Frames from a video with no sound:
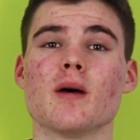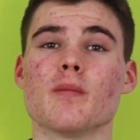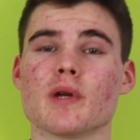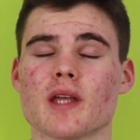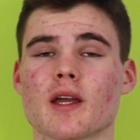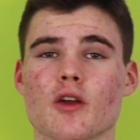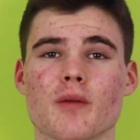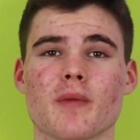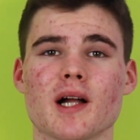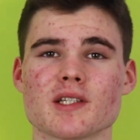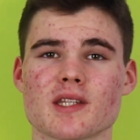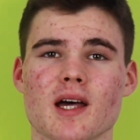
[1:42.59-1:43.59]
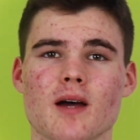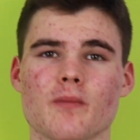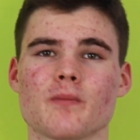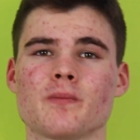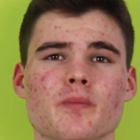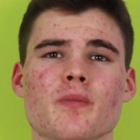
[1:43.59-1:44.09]
But yeah, going back to that,
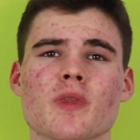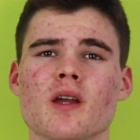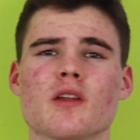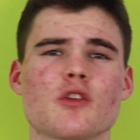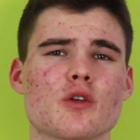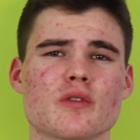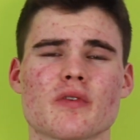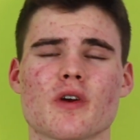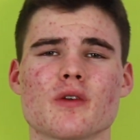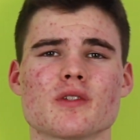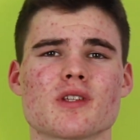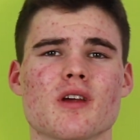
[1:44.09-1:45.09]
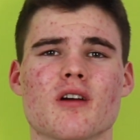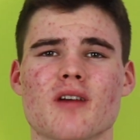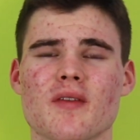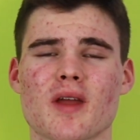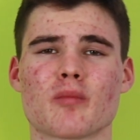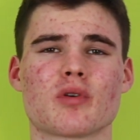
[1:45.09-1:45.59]
those phones that are
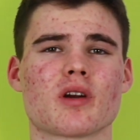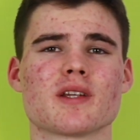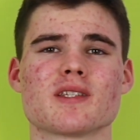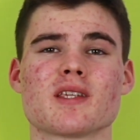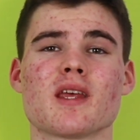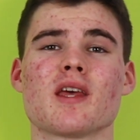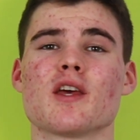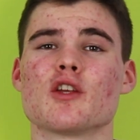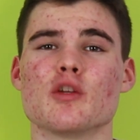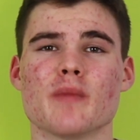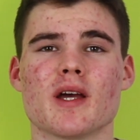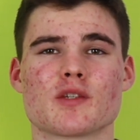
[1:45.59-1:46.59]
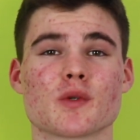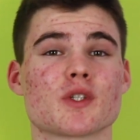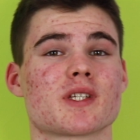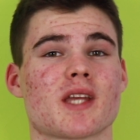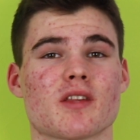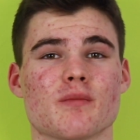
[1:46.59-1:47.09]
around that price, you may as well
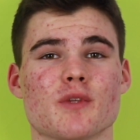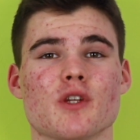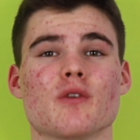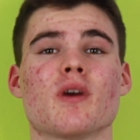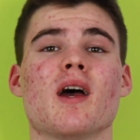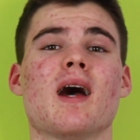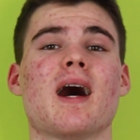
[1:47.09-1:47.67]
just get them new.